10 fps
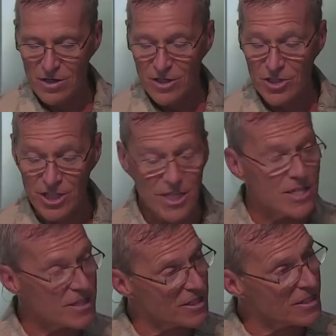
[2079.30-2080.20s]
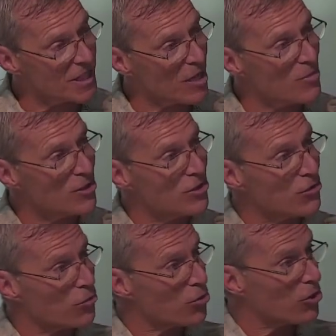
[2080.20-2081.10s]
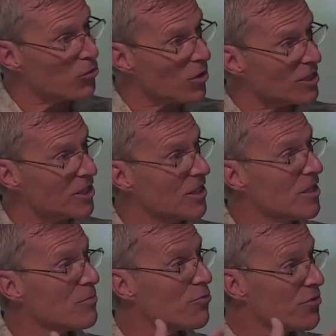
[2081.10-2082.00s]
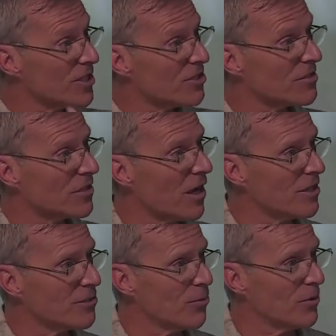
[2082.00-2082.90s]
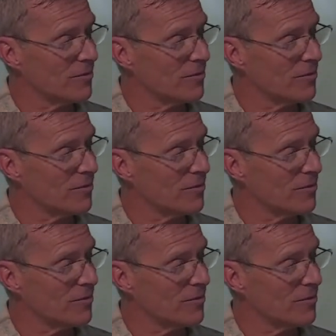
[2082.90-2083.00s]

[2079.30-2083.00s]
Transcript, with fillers: Jesus came into the world, what? To preach the gospel,